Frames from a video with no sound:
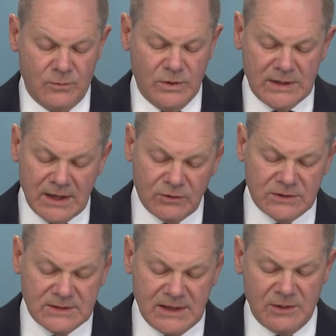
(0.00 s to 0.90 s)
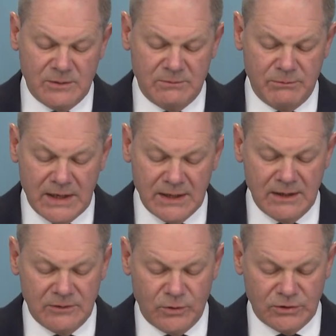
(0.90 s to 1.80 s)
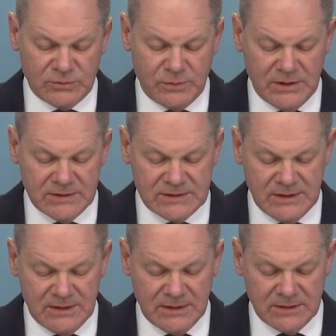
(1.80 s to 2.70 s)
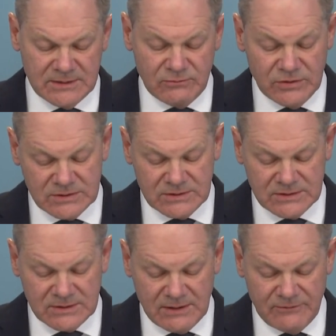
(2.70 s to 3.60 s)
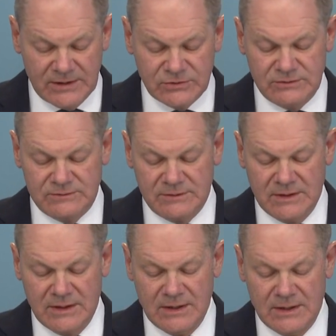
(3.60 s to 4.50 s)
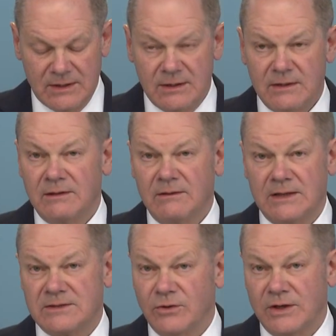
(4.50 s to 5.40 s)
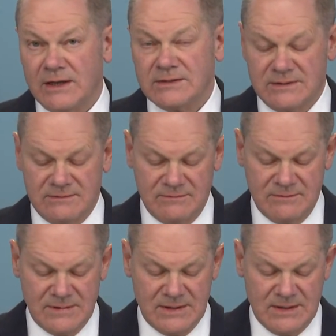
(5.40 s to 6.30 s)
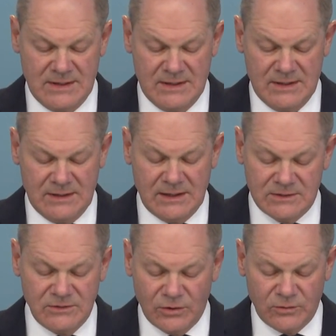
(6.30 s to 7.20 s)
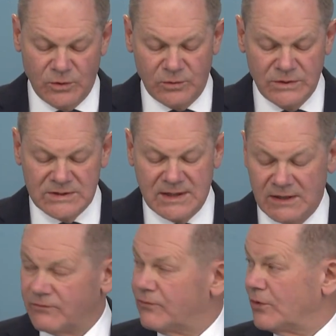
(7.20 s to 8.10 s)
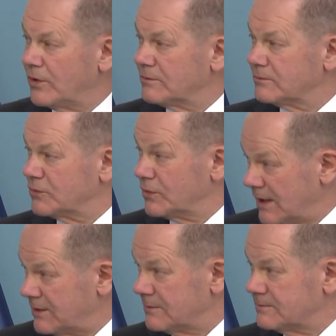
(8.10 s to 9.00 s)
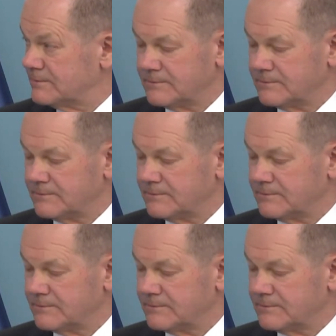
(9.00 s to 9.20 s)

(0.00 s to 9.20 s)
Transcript: We cannot stand by and watch Palestinians risk starvation. That's not us. That is not what we stand for together.